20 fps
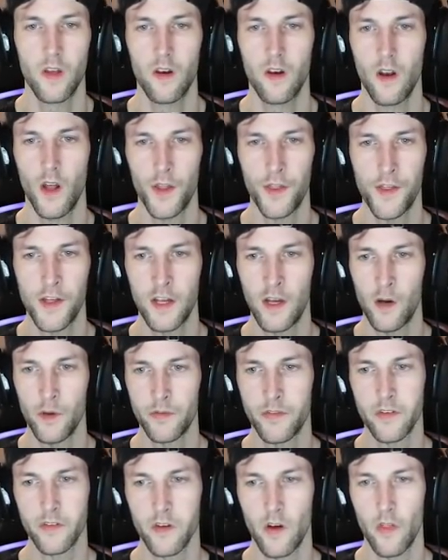Nothing
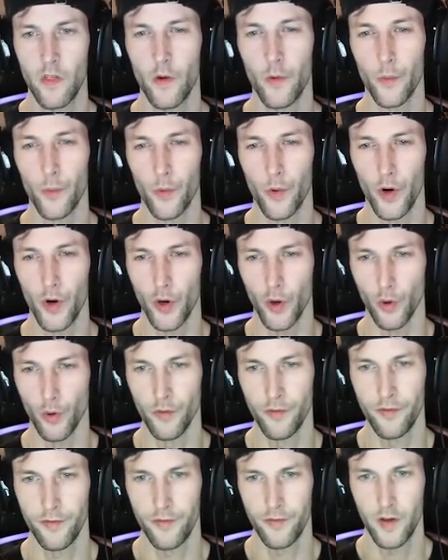else is on the
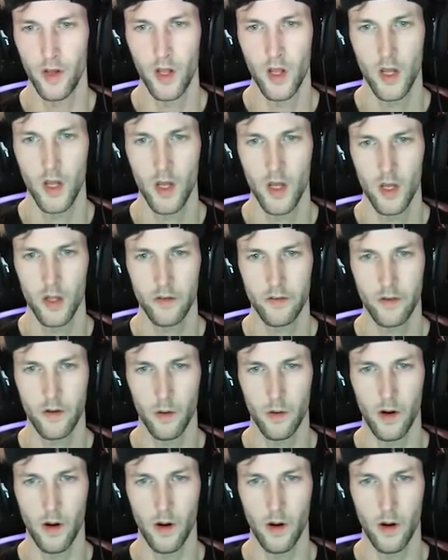roof. Let's go